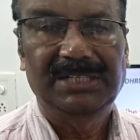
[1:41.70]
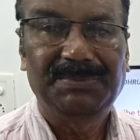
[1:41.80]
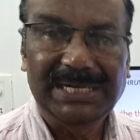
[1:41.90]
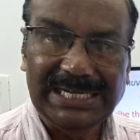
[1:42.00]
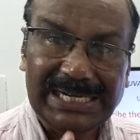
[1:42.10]

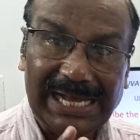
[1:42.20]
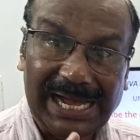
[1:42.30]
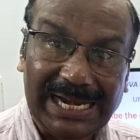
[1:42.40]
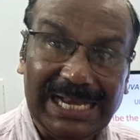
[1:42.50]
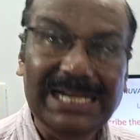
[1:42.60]
But in
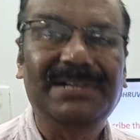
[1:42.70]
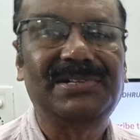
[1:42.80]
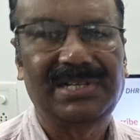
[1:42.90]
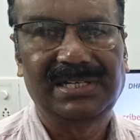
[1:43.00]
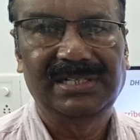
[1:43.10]

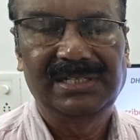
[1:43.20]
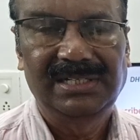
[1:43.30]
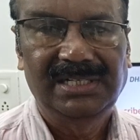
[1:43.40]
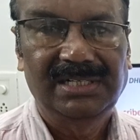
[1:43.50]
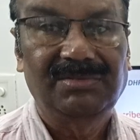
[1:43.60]
annelids,
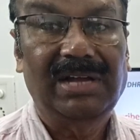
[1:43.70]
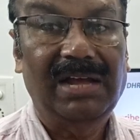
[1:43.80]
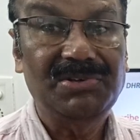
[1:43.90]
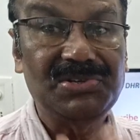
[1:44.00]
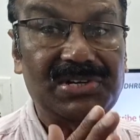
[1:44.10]
we
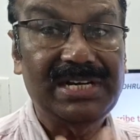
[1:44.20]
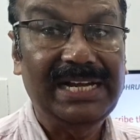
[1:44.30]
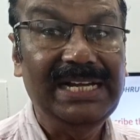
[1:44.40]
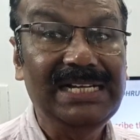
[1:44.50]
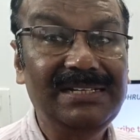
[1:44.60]
have
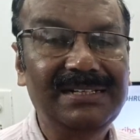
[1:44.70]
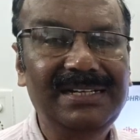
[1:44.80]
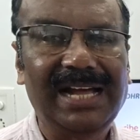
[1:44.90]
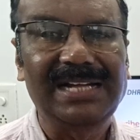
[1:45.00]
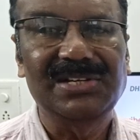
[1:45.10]

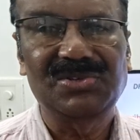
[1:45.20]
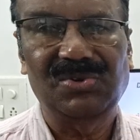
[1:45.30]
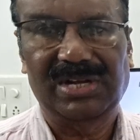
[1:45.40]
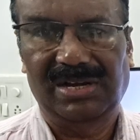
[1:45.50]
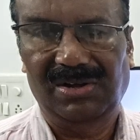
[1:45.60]
straight
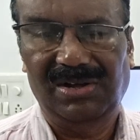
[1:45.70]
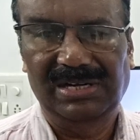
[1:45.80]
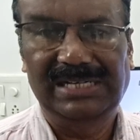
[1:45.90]
digestive canal.